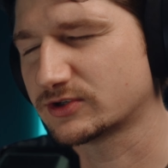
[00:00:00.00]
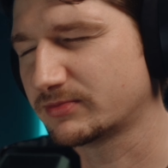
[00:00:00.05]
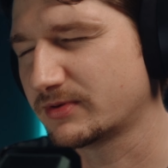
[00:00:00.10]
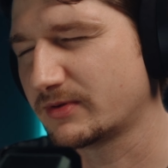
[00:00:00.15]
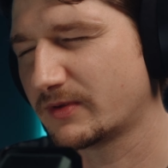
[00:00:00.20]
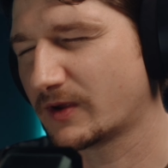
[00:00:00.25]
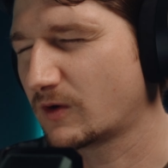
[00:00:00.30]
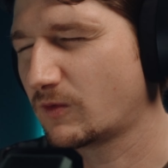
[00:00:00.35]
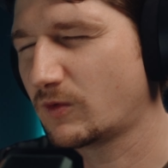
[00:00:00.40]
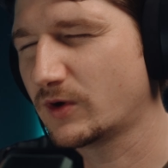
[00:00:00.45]

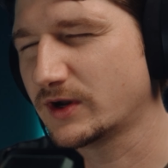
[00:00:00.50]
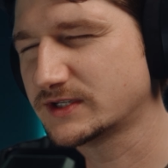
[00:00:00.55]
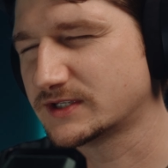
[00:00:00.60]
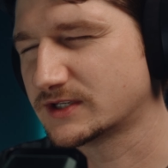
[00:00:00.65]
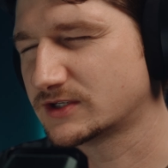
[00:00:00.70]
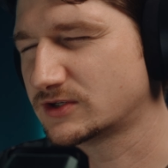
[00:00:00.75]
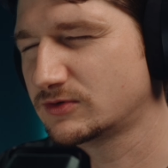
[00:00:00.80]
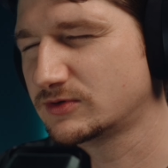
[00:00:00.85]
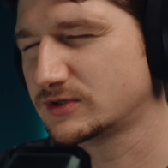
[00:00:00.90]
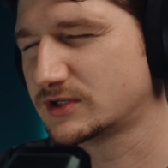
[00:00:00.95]
People are like, what is
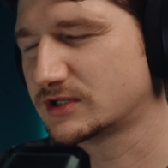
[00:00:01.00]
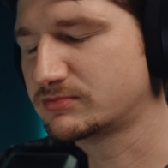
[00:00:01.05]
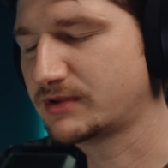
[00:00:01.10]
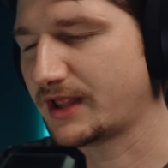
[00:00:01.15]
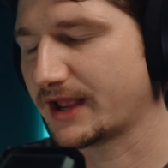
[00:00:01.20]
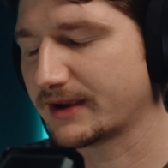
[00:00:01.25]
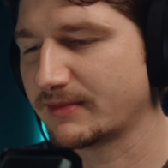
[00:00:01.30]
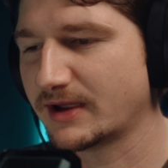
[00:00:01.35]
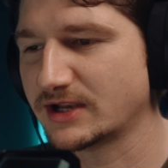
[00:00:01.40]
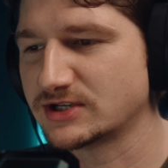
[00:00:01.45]
this? Who is this
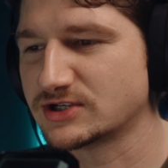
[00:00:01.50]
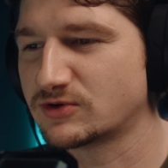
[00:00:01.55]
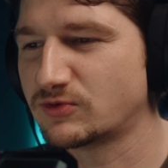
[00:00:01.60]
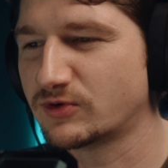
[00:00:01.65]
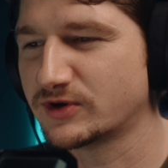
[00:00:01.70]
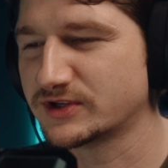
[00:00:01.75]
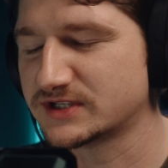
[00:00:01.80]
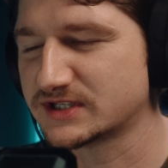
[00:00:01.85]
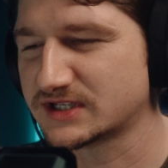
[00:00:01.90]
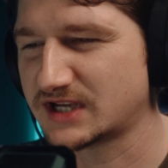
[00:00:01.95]
Blackmagic?
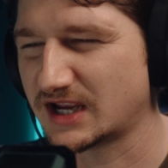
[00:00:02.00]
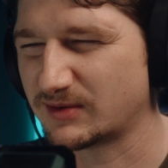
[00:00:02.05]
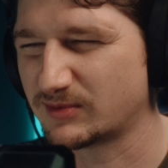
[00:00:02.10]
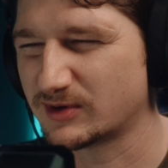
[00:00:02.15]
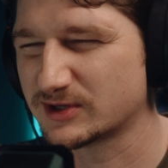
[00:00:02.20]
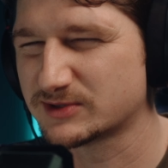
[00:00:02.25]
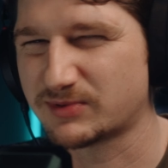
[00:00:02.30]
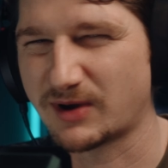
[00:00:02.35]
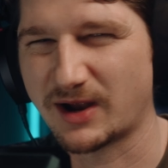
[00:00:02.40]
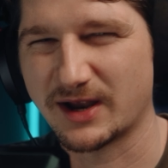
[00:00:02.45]
What is this camera?
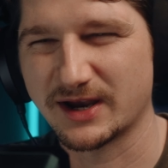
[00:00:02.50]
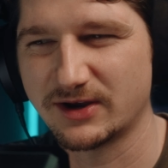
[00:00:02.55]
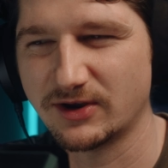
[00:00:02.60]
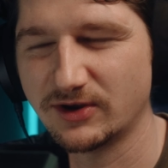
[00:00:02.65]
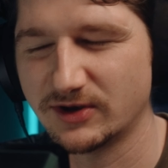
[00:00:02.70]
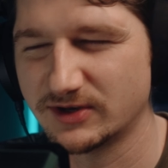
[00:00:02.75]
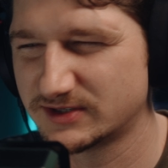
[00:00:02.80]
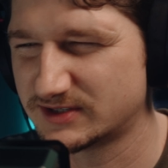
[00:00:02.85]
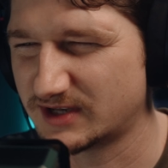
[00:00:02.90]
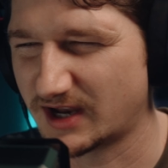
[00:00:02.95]
It's probably
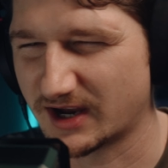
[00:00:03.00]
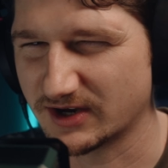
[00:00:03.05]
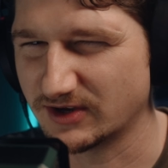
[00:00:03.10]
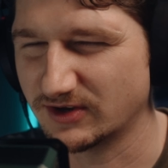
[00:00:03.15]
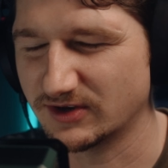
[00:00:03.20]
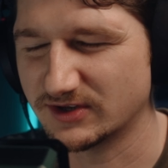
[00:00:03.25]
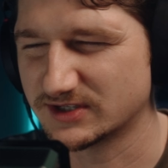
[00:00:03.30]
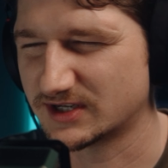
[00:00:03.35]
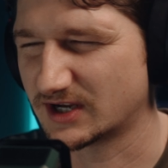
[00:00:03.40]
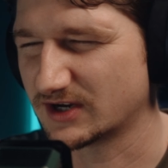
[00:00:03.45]
good. It's not good.
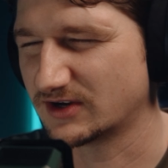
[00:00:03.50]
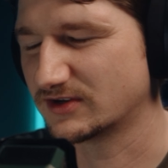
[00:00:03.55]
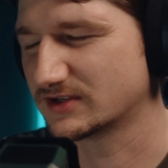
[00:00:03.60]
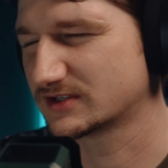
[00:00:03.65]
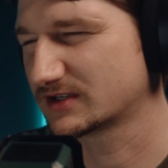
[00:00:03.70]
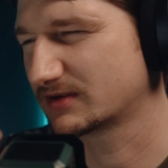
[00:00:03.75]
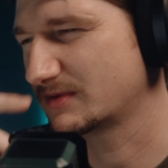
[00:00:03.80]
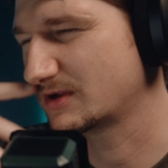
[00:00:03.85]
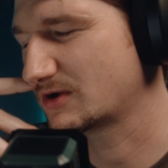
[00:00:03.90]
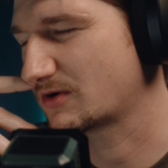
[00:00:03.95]
It's not good.
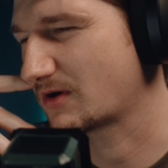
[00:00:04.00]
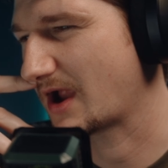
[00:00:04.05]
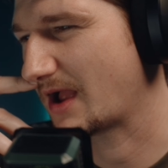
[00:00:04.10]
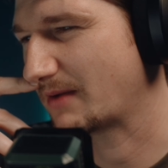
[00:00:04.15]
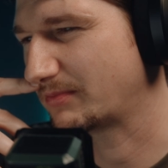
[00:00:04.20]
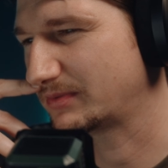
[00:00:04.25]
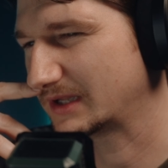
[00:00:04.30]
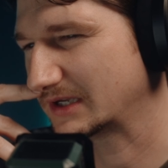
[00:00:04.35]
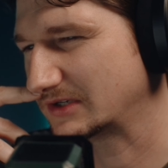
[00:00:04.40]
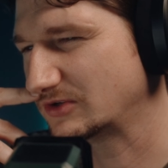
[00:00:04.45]
It's going to be
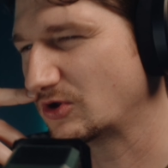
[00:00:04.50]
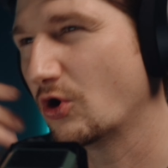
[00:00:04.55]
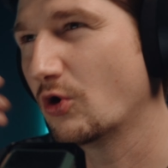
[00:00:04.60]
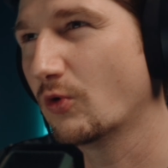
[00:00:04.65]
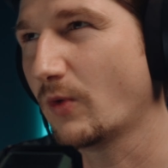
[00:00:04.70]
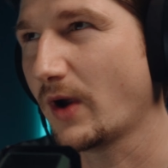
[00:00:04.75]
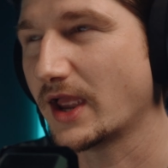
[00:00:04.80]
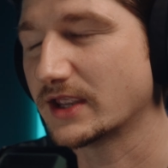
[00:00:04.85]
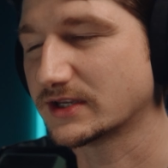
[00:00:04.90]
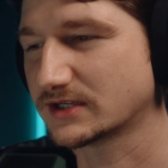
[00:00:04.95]
crap. Like, no
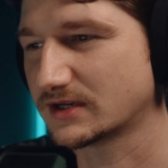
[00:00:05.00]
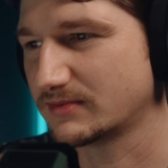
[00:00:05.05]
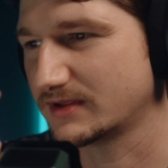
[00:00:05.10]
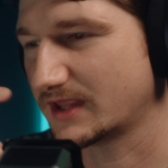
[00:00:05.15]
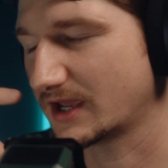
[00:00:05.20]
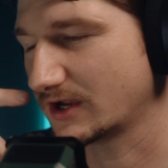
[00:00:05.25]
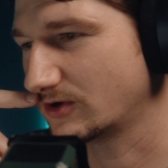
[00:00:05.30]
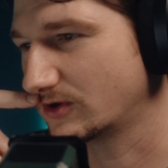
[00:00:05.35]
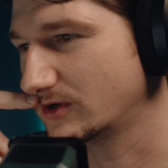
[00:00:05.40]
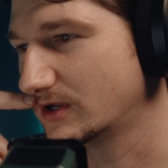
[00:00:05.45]
way it's going to be
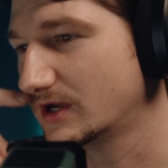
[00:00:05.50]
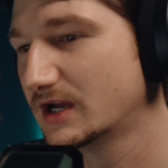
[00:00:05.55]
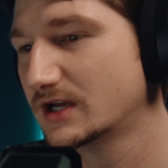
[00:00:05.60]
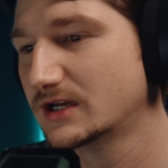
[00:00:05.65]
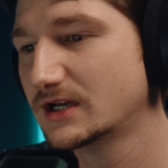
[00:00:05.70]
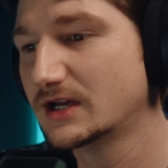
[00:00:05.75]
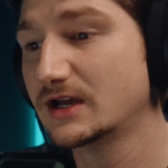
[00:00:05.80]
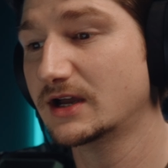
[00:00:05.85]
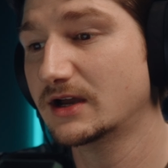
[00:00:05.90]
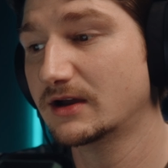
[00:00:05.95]
that good.
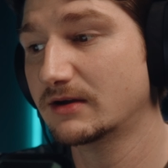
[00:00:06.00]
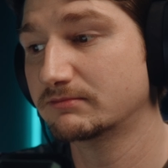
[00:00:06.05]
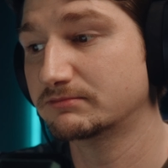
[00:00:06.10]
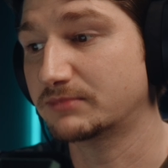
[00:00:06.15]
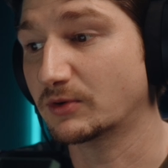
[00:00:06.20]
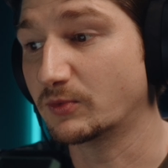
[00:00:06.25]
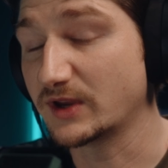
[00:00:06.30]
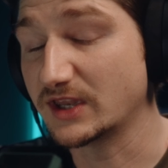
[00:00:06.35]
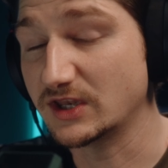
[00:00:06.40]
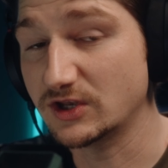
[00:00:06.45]

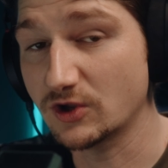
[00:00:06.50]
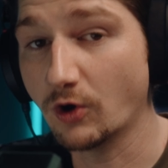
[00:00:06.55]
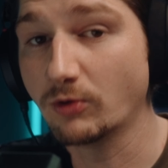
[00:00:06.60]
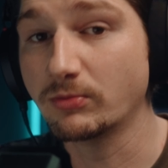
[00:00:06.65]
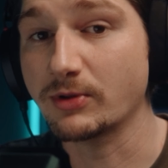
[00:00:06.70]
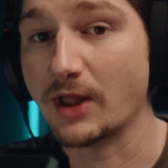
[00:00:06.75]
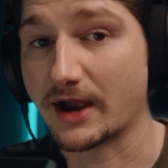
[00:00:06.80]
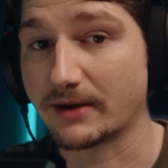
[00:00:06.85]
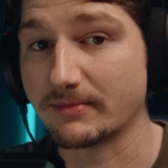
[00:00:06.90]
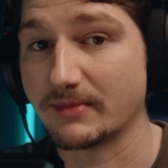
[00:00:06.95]
But we know
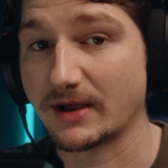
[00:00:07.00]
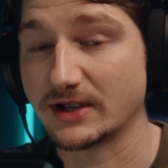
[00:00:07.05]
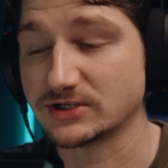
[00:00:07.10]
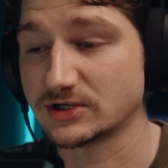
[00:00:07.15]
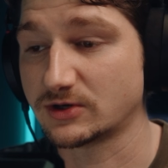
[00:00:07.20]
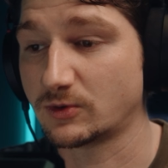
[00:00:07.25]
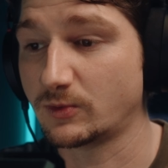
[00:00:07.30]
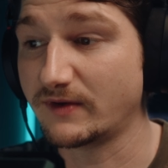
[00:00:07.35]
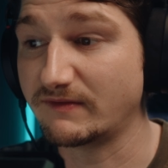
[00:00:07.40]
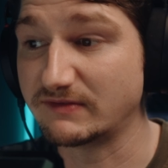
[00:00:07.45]

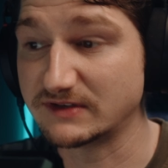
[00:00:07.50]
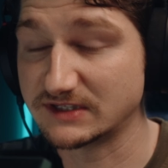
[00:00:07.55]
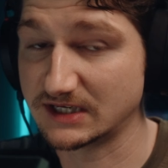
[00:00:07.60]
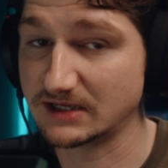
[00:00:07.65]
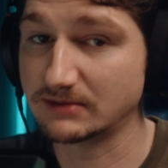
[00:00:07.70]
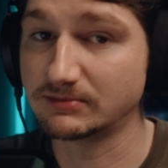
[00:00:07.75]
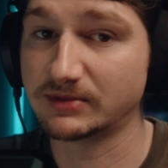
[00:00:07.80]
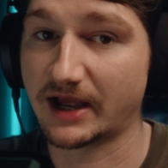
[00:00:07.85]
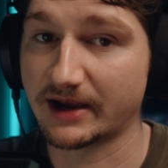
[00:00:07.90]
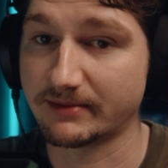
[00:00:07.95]
Blackmagic. We've
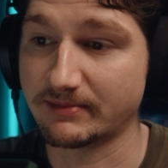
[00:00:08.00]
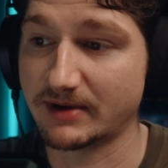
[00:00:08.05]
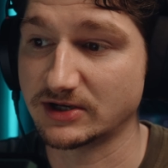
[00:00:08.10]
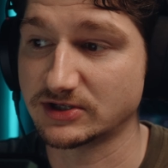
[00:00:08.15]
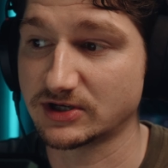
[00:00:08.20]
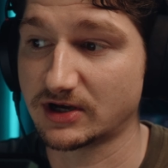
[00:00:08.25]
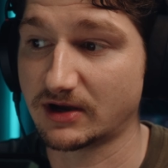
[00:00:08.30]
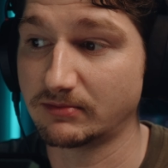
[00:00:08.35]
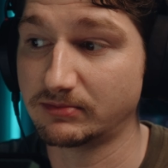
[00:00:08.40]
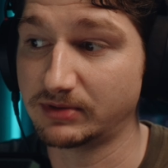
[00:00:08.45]
seen
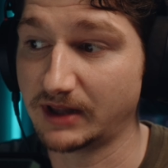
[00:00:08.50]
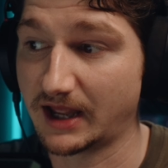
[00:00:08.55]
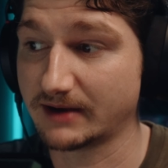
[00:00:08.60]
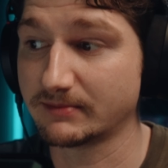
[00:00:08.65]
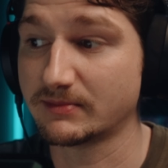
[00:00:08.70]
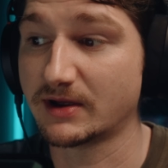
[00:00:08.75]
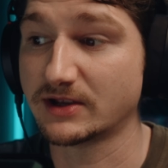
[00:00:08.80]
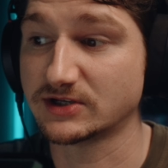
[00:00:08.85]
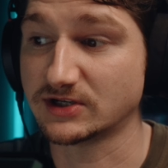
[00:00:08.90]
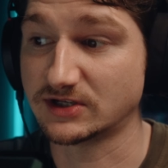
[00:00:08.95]
Blackmagic, and
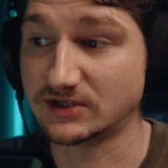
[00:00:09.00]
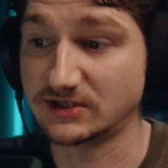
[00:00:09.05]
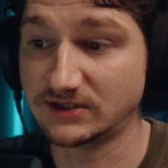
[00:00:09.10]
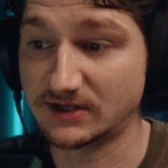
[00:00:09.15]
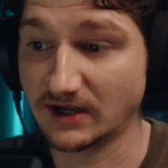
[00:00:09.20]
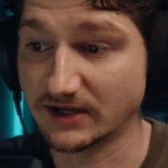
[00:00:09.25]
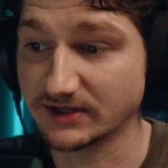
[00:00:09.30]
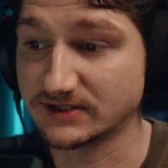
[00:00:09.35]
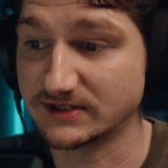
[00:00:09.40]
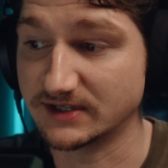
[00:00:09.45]
Blackmagic
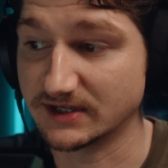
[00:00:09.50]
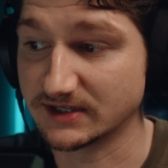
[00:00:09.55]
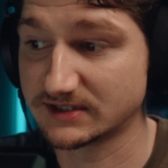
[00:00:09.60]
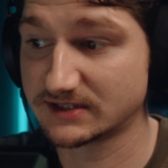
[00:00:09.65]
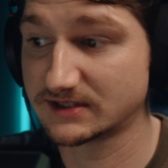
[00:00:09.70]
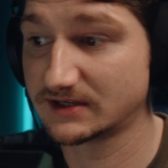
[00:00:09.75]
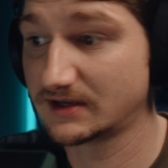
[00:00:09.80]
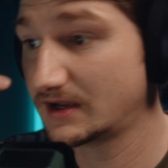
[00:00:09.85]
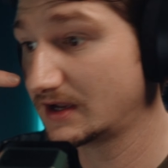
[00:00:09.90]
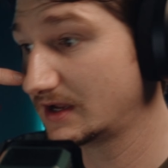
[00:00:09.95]
does this.